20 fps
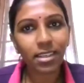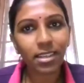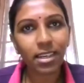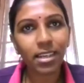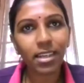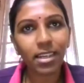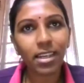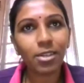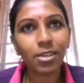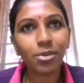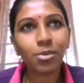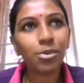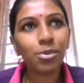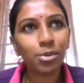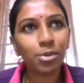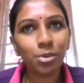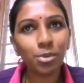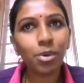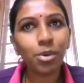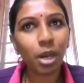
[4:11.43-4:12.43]
I
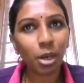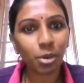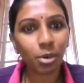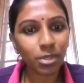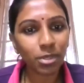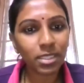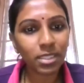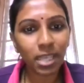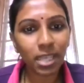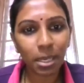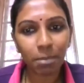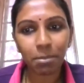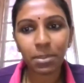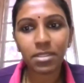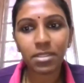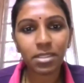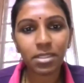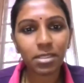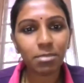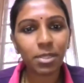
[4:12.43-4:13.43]
don't know how this
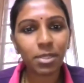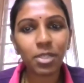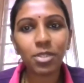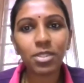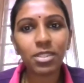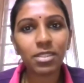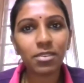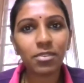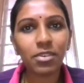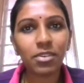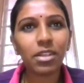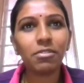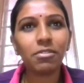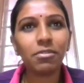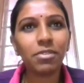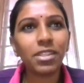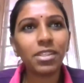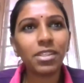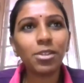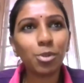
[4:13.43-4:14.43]
happened, just because
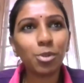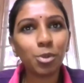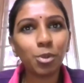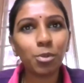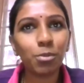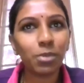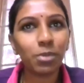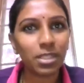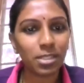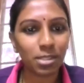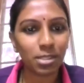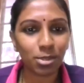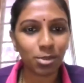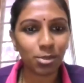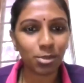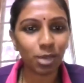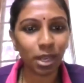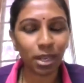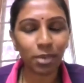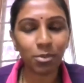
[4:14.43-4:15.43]
within 2 months.
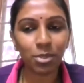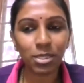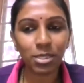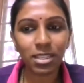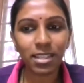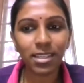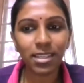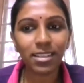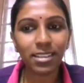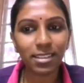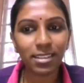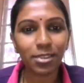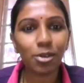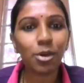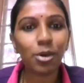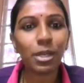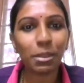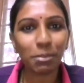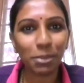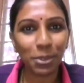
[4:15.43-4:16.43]
So I was like
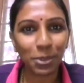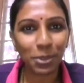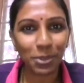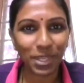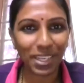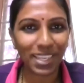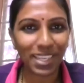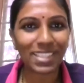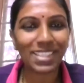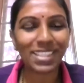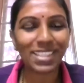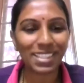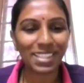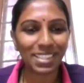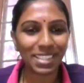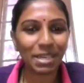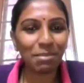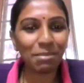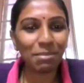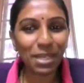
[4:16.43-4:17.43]
not able to take that
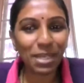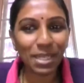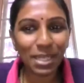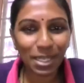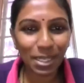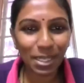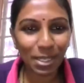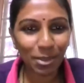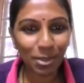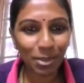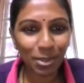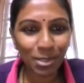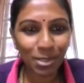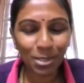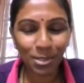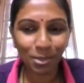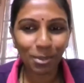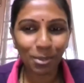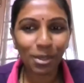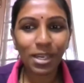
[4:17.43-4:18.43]
immediately
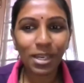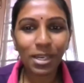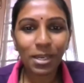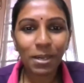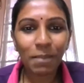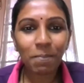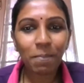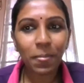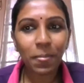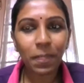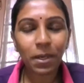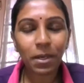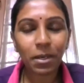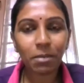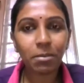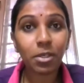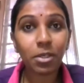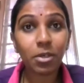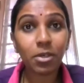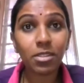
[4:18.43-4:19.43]
also,
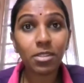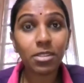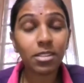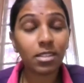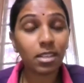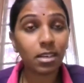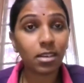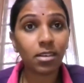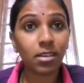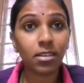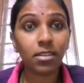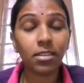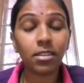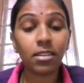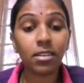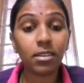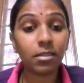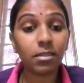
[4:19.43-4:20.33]
because a